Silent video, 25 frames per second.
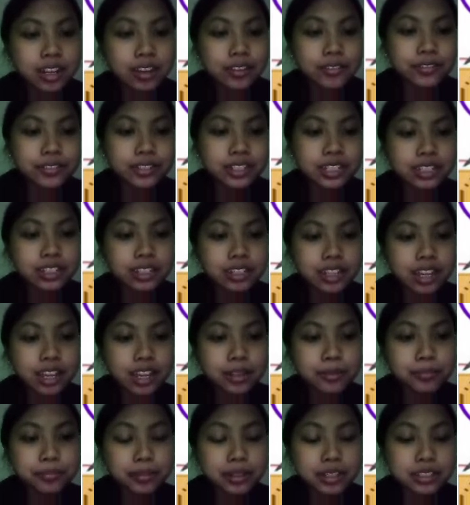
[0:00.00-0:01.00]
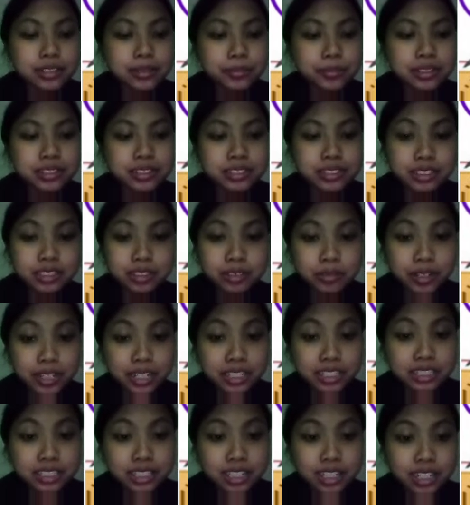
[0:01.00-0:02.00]
real and possible
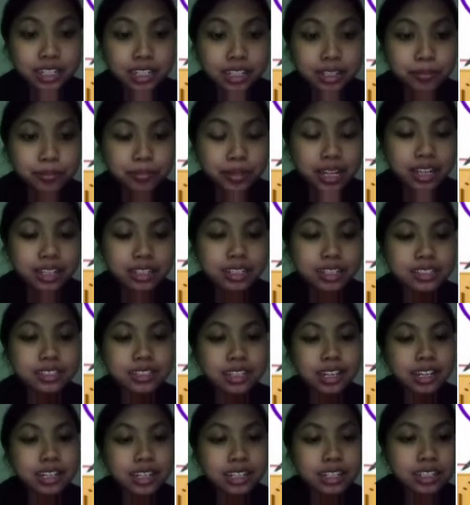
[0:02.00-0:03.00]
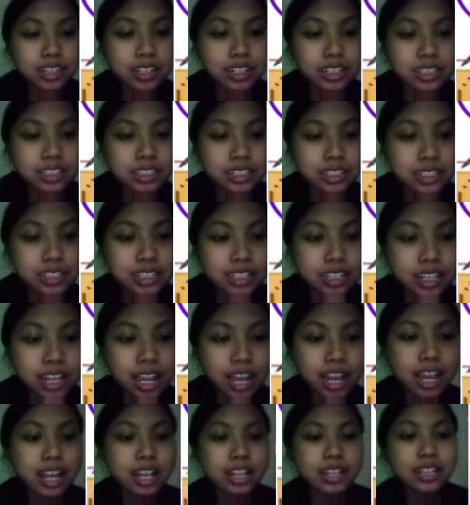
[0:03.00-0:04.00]
situation, but the second conditional,
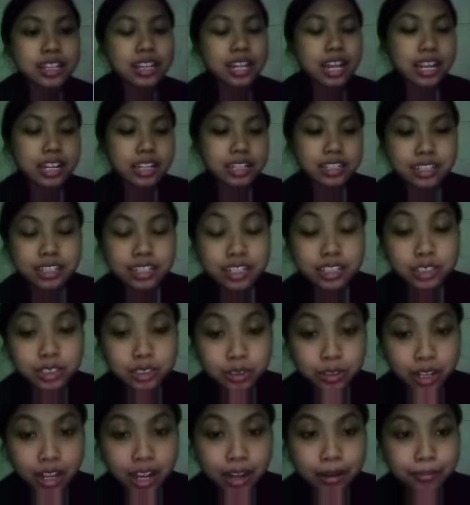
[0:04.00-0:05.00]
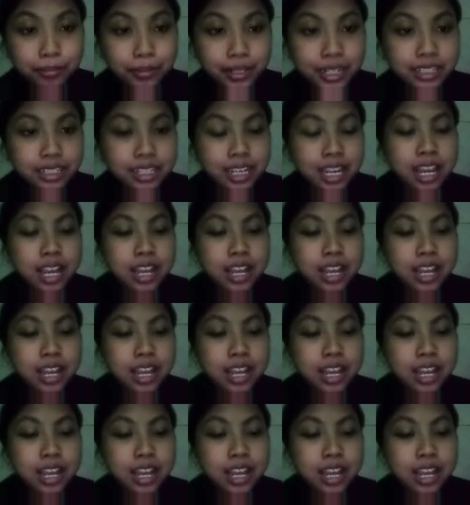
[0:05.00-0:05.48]
unlikely to happen.